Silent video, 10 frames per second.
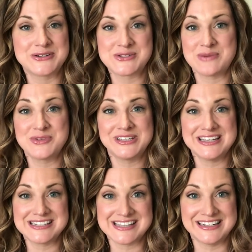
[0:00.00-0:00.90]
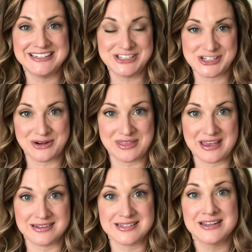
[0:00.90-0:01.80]
so I'm really excited to share
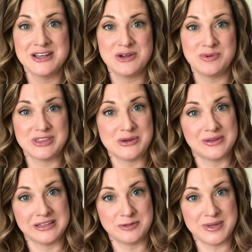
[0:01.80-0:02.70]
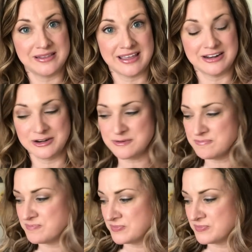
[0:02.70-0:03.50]
that with you a little bit later.